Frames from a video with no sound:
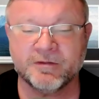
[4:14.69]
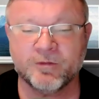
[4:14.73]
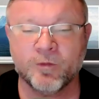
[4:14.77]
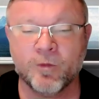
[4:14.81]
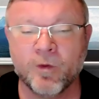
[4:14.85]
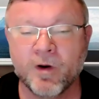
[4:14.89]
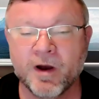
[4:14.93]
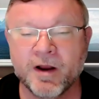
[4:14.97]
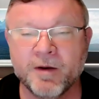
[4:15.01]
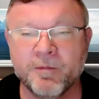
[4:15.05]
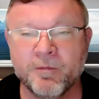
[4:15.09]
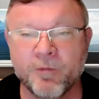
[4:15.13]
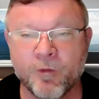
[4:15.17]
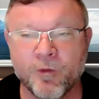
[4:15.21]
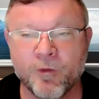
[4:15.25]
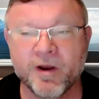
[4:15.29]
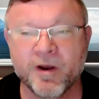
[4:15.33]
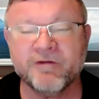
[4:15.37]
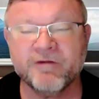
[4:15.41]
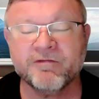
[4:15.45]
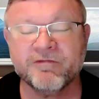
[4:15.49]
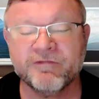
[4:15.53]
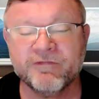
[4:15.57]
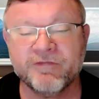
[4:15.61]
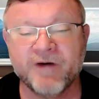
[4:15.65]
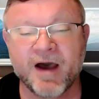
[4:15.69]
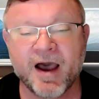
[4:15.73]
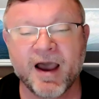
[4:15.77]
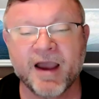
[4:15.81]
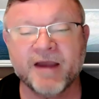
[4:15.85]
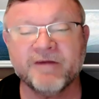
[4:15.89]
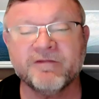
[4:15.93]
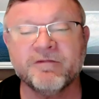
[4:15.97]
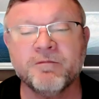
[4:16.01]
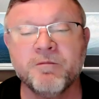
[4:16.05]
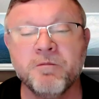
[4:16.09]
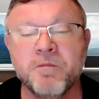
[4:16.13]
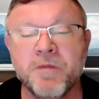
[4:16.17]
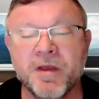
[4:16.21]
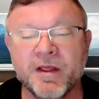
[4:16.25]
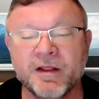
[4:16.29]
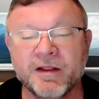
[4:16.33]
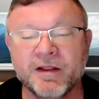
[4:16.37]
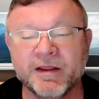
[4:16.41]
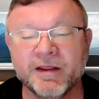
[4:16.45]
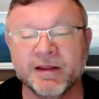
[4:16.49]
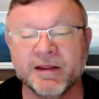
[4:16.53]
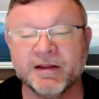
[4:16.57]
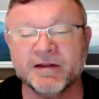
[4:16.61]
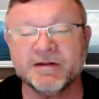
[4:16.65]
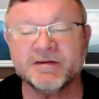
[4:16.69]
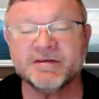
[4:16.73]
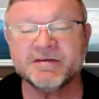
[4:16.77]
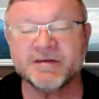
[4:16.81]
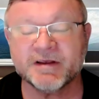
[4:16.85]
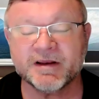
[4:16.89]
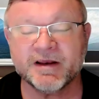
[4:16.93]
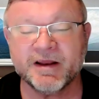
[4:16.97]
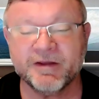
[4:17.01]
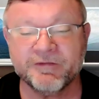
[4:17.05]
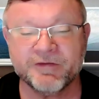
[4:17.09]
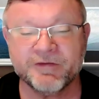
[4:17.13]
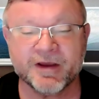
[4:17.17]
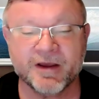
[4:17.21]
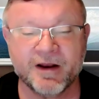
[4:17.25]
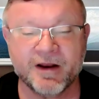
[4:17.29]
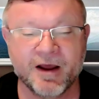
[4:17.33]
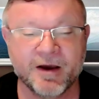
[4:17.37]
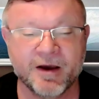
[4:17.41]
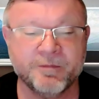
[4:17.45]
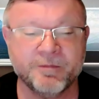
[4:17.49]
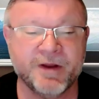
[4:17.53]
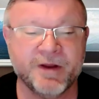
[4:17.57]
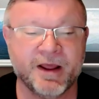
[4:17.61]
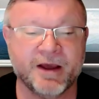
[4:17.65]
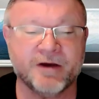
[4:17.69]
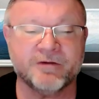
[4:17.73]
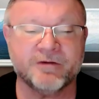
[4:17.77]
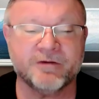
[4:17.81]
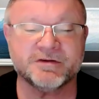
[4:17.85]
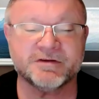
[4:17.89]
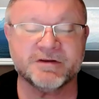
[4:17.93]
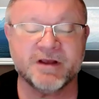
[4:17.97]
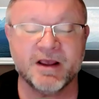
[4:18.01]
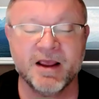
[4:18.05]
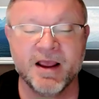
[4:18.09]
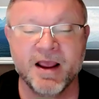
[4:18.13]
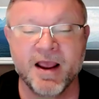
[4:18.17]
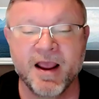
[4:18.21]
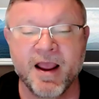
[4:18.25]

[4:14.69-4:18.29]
1.5 million significant up downs.